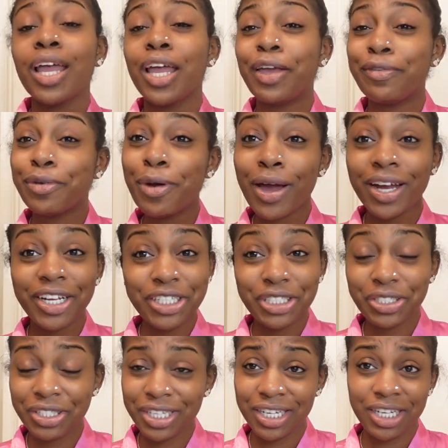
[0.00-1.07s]
if you are
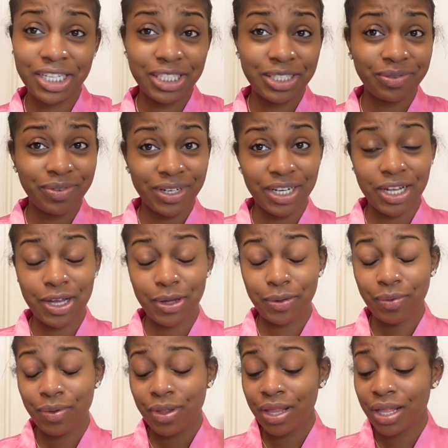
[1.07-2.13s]
interested in this
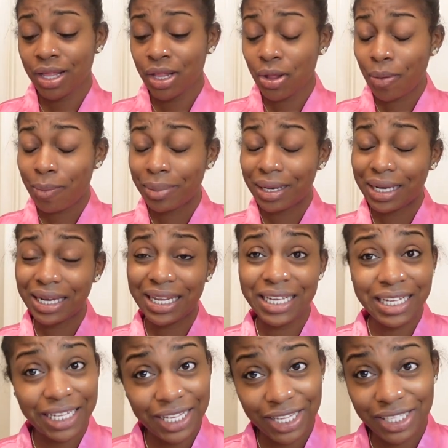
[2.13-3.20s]
video,
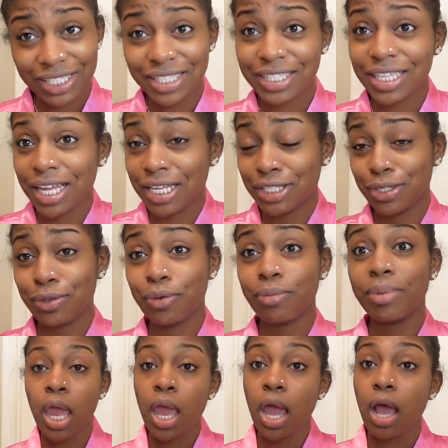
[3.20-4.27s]
please stay tuned.
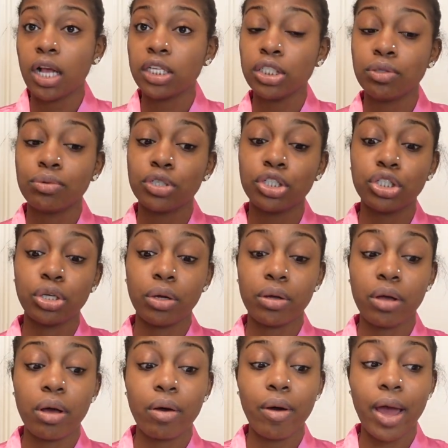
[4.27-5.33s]
I just wanna show
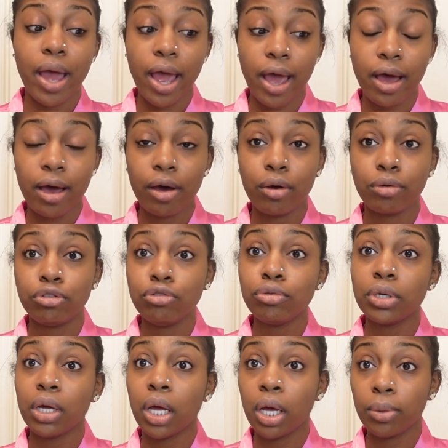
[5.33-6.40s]
y'all how you
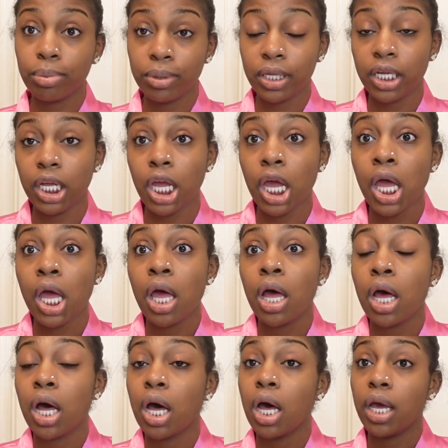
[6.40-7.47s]
can complete
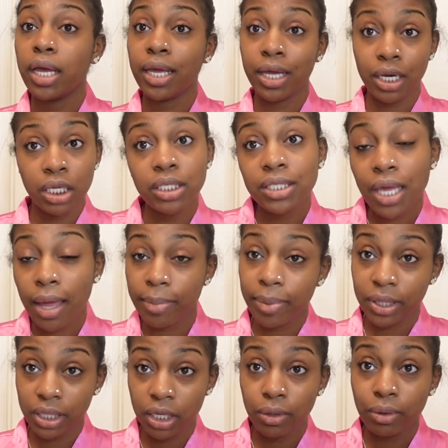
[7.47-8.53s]
any type
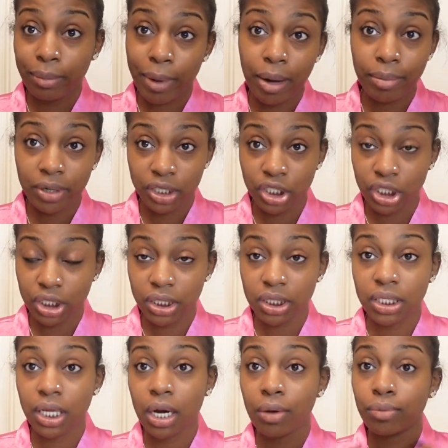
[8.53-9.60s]
of look with my brushes
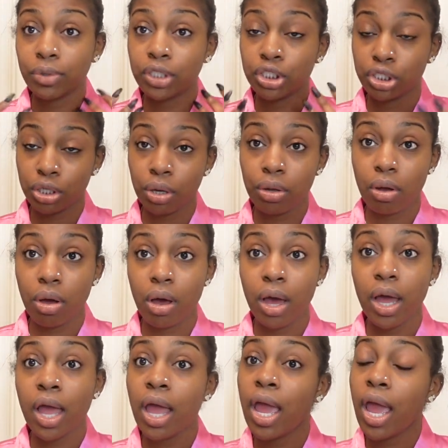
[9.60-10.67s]
and I want to show
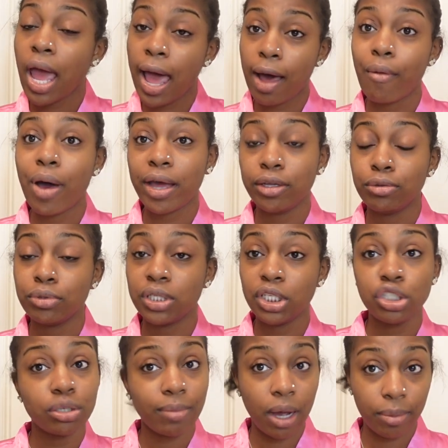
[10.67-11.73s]
y'all how I use
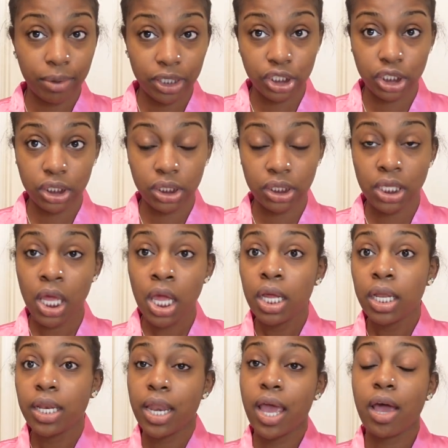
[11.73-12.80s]
each of my brushes.
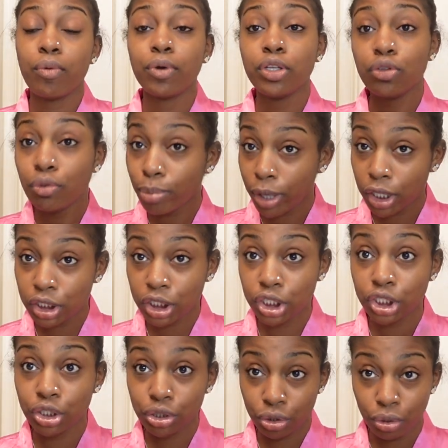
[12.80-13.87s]
Now when you
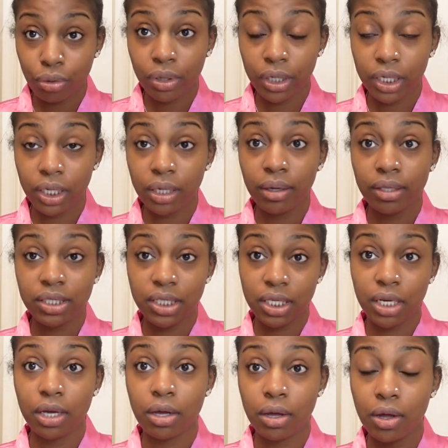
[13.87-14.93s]
purchase your T.
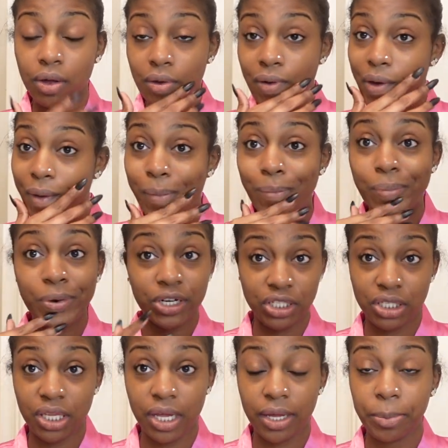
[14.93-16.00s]
Nicole brush
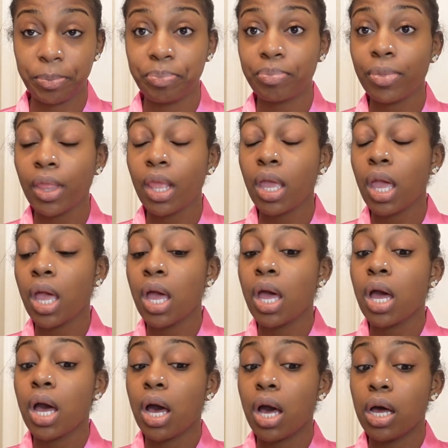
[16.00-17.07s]
set,
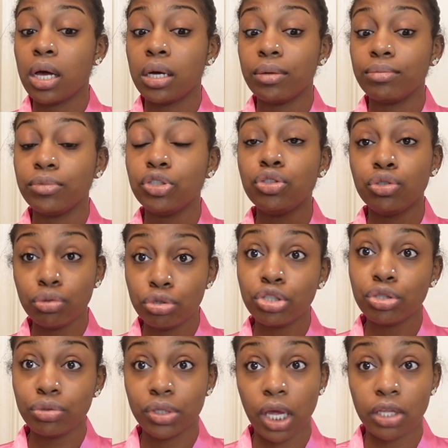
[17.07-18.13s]
um, you
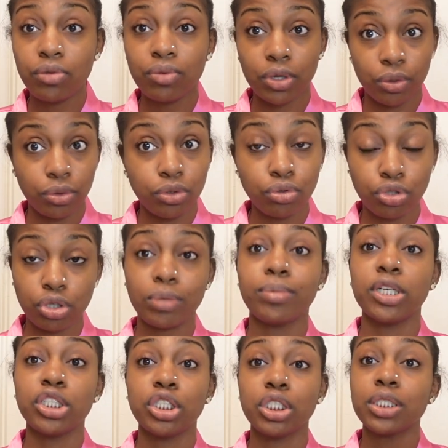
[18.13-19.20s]
choose how you want to use your
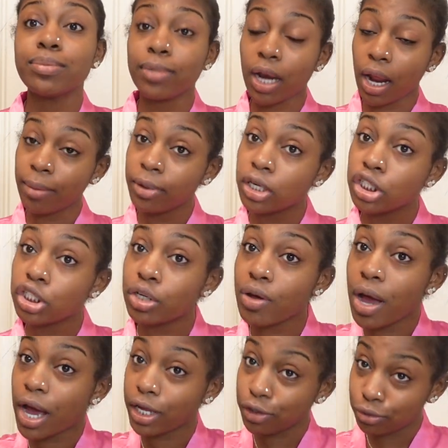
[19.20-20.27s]
brushes but I'm going to show you
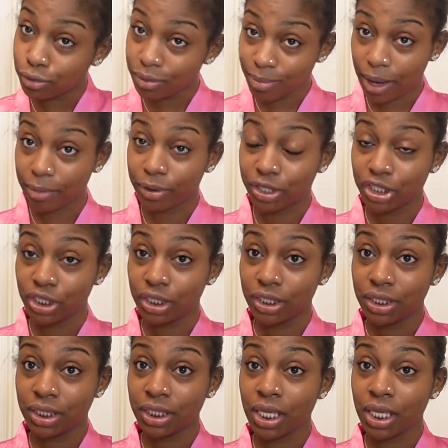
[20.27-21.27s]
how I use my brushes